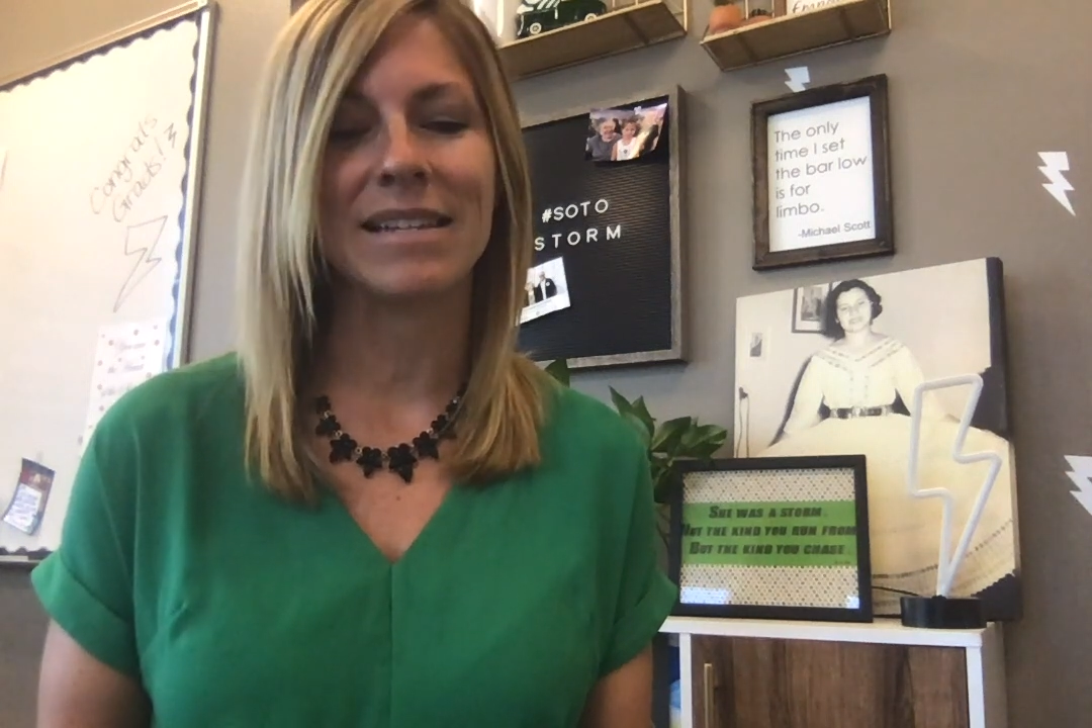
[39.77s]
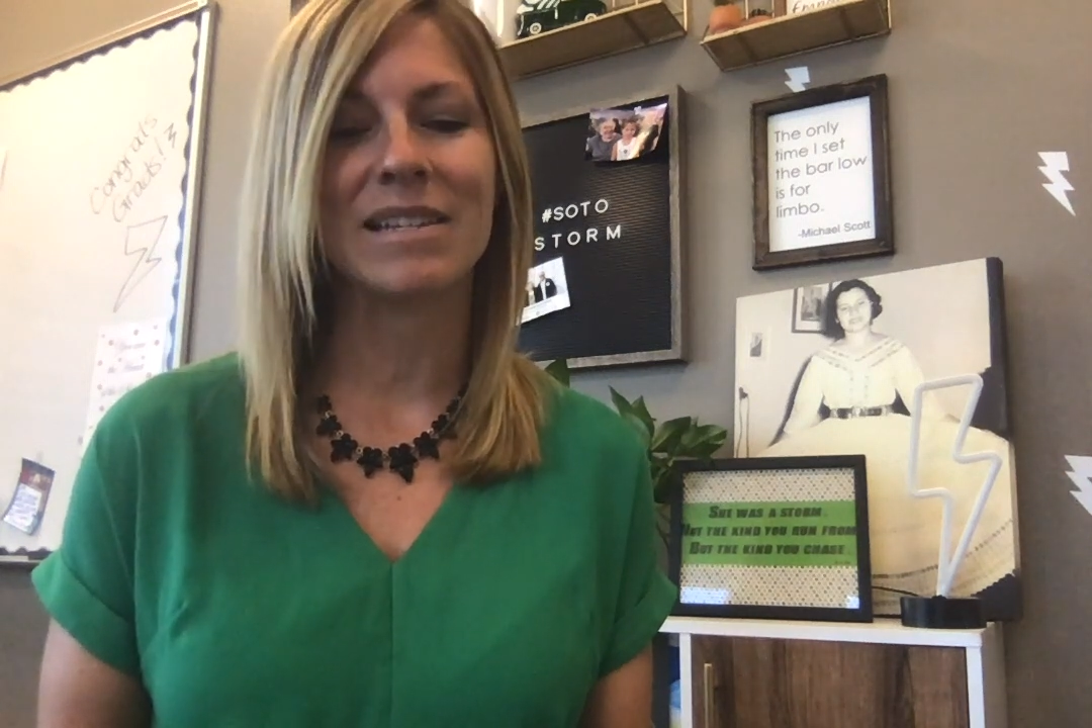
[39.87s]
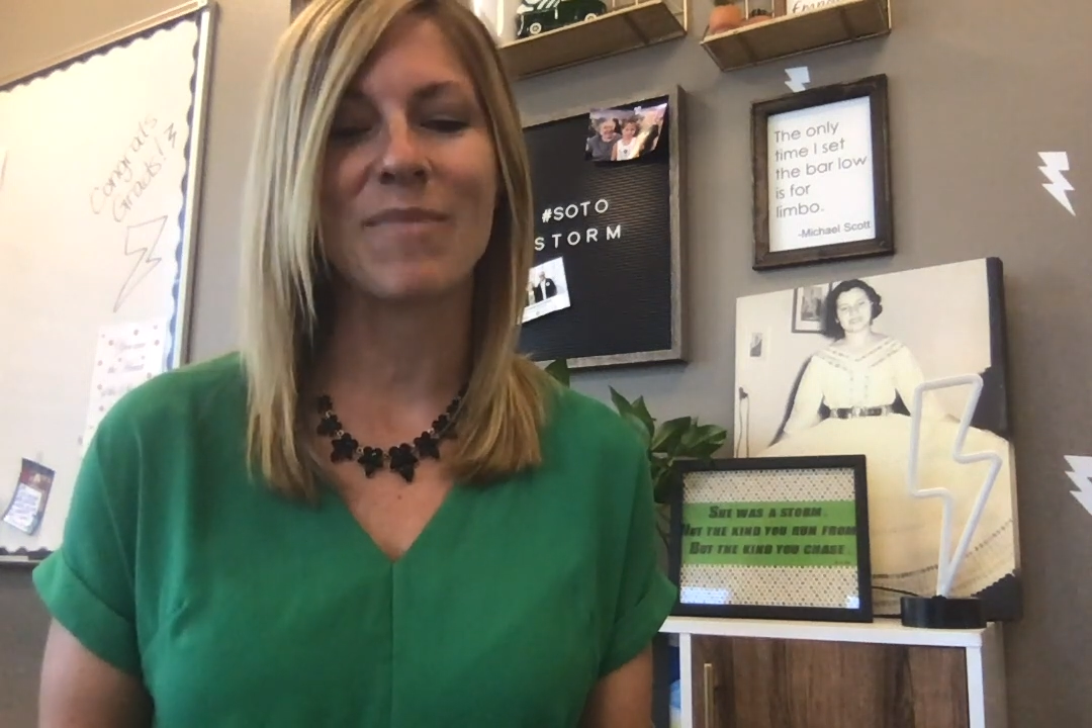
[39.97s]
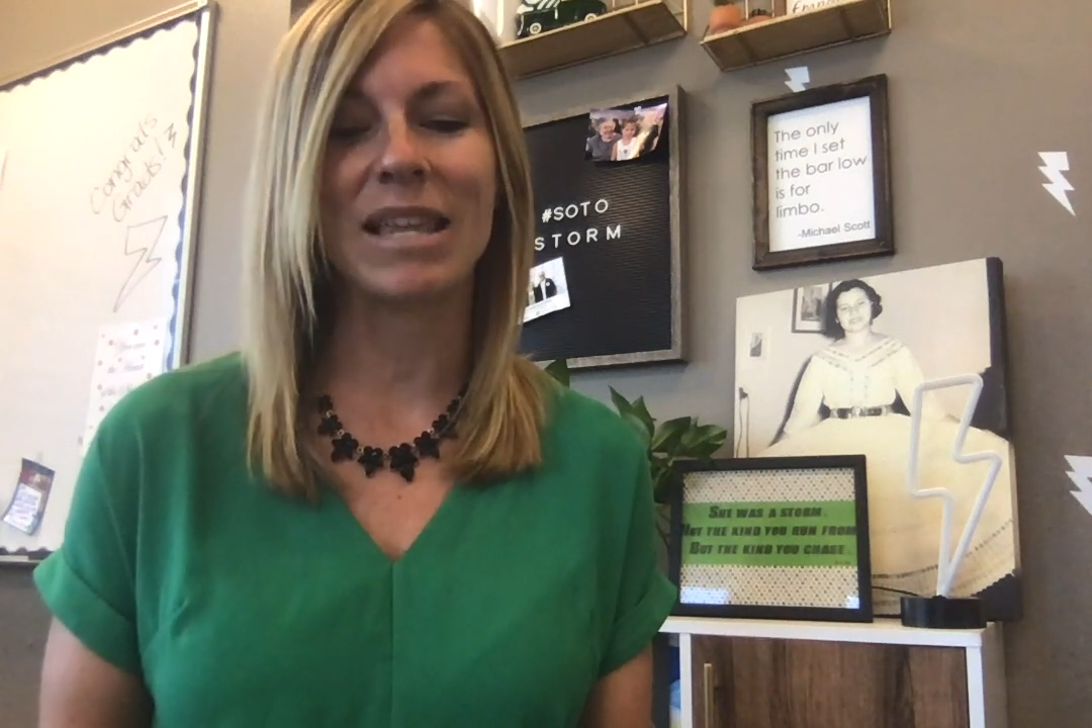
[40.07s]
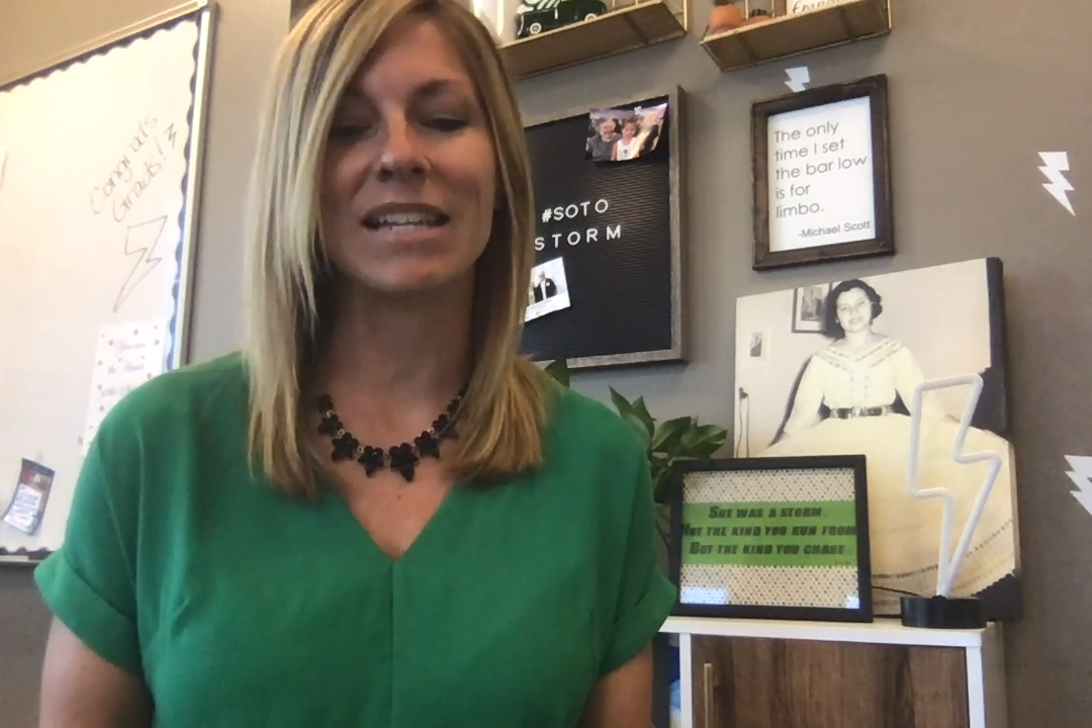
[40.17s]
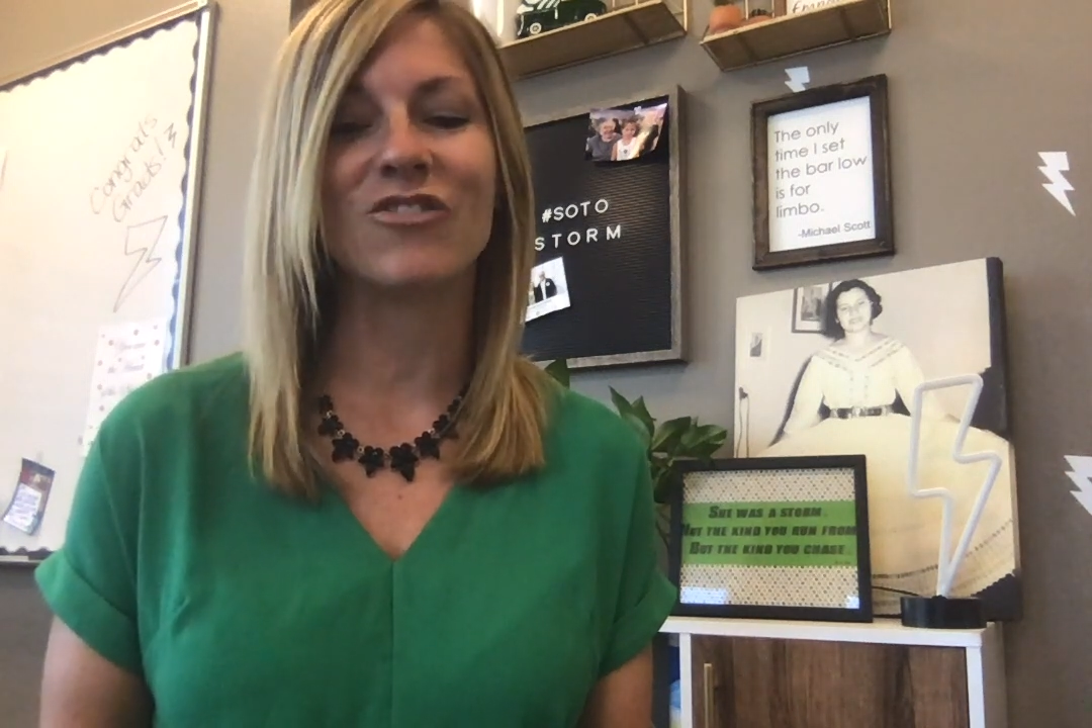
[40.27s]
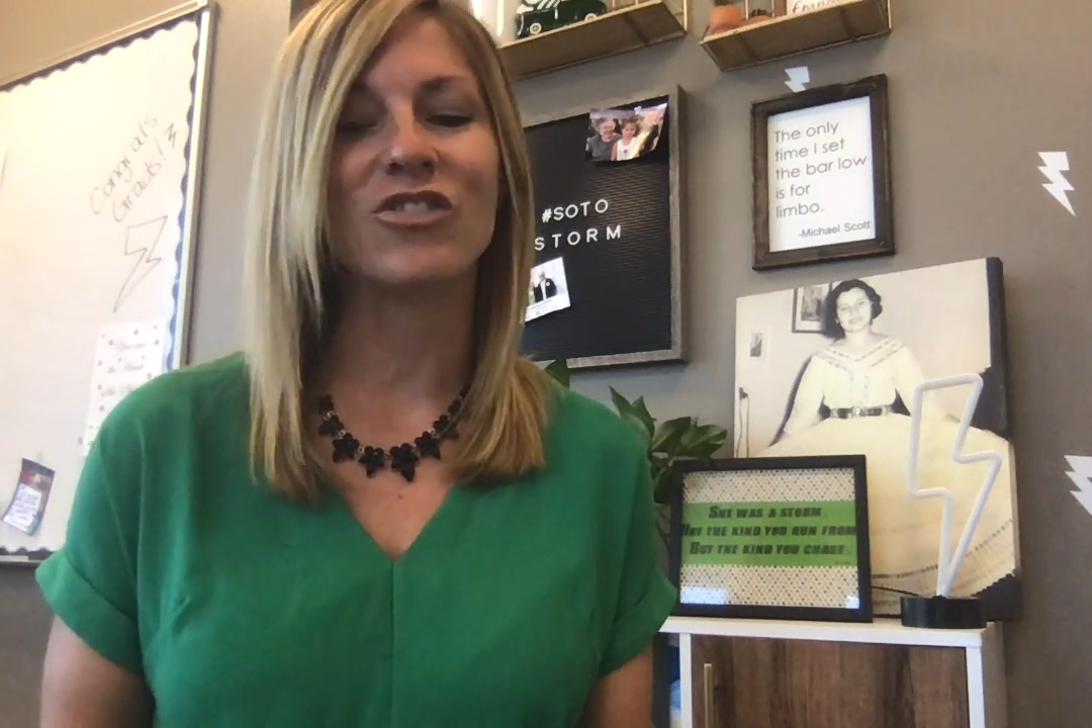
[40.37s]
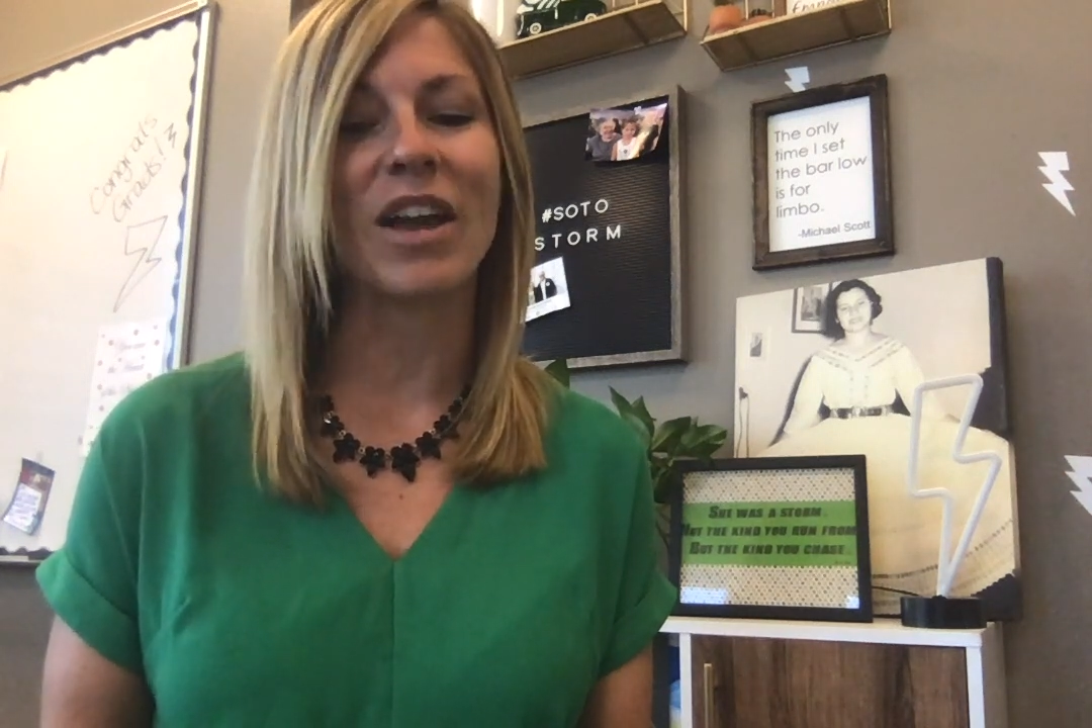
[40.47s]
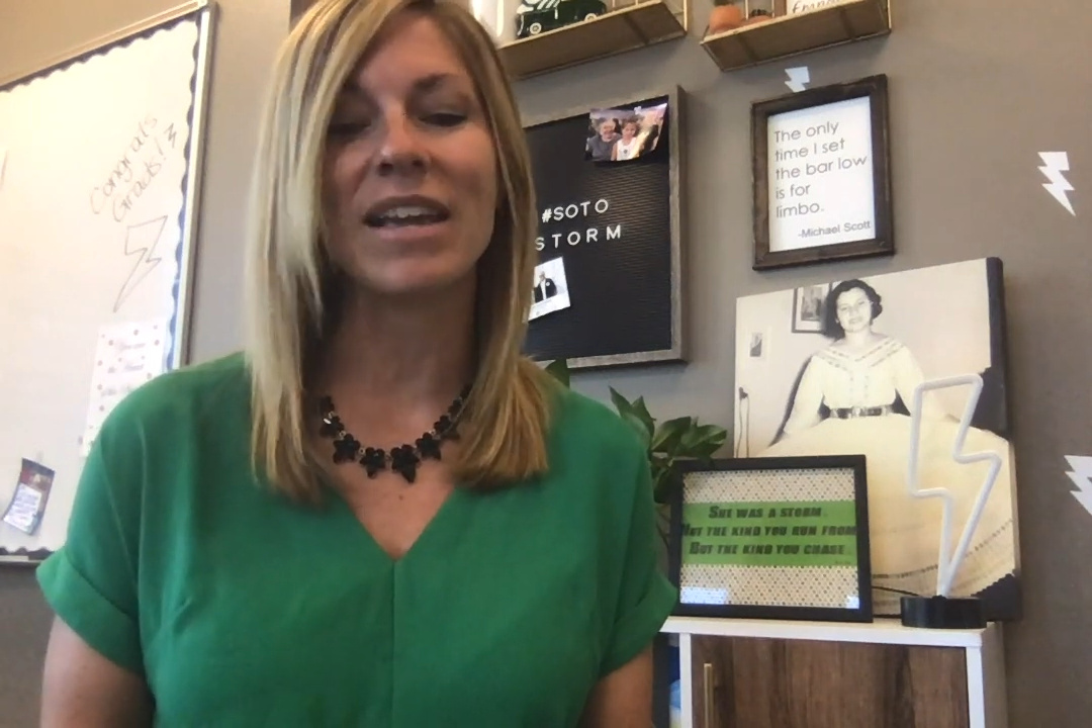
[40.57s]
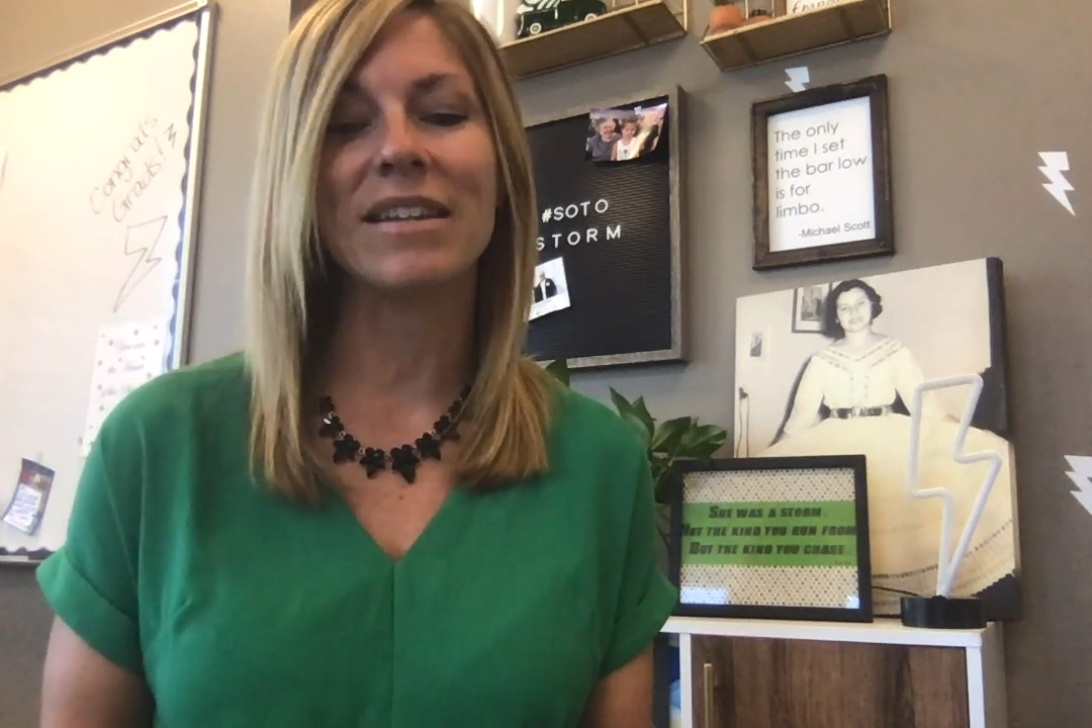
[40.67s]
to make the
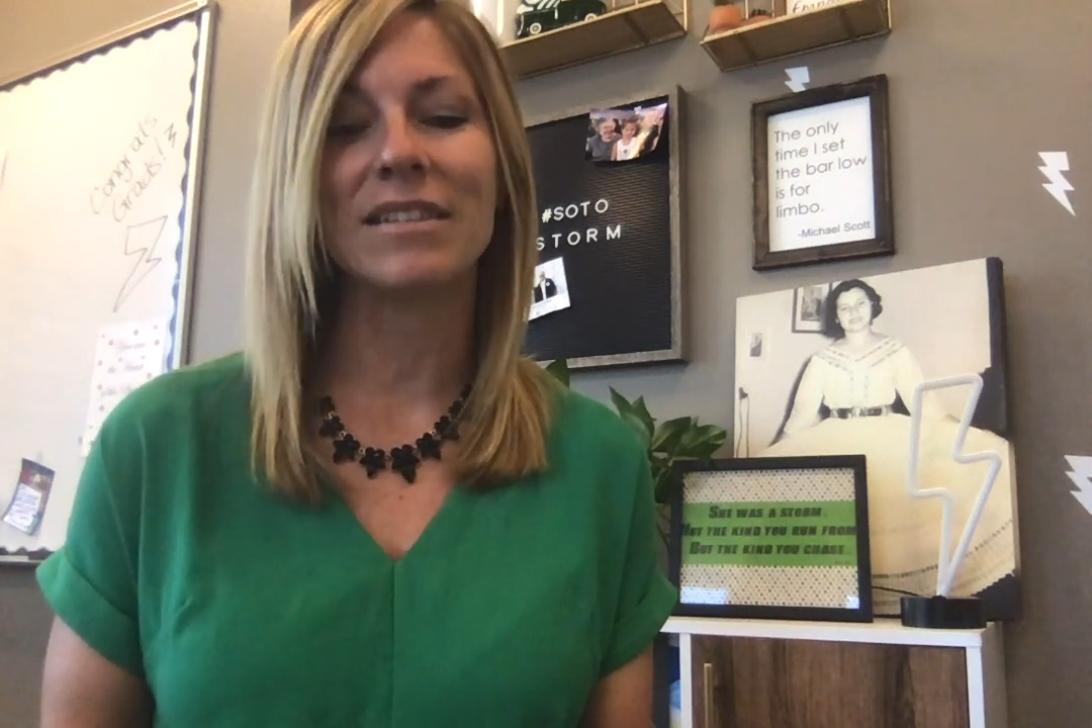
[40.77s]
giant